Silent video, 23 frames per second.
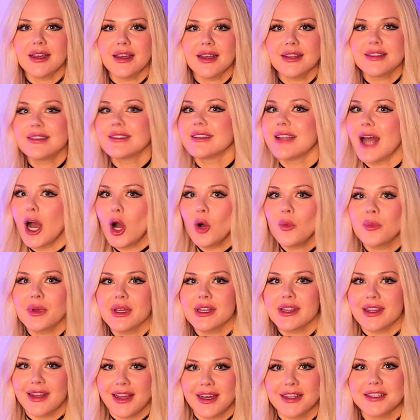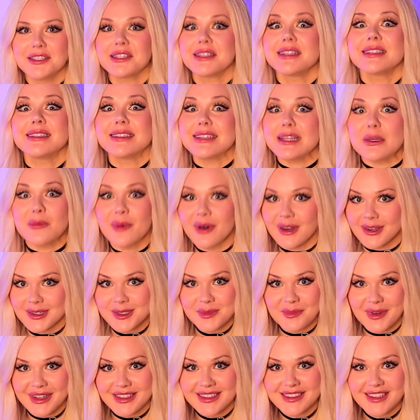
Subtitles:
it's now been largely debunked by